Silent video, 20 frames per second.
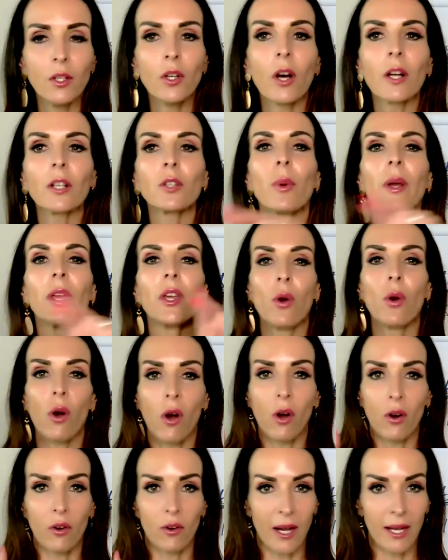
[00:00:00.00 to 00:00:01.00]
not where you
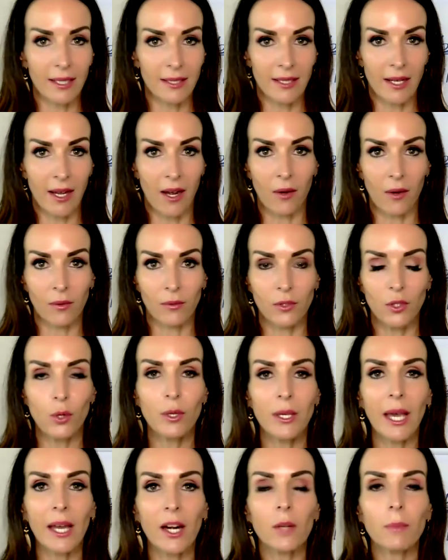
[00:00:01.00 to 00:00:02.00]
are right now.
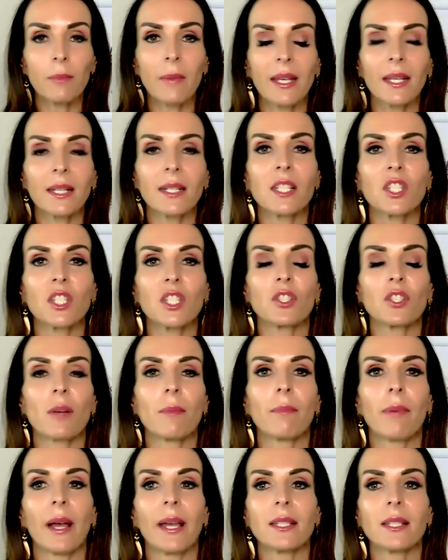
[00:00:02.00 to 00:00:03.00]
You cannot make a
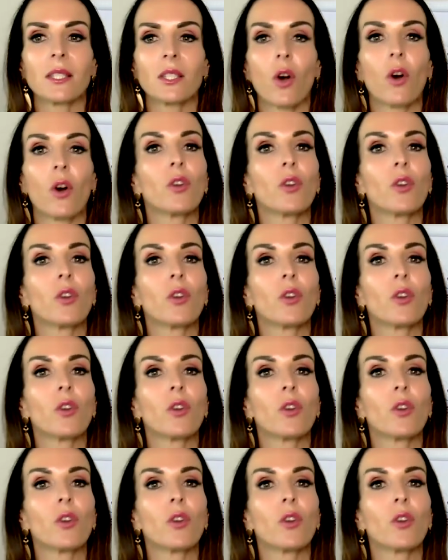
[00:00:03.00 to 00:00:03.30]
decision based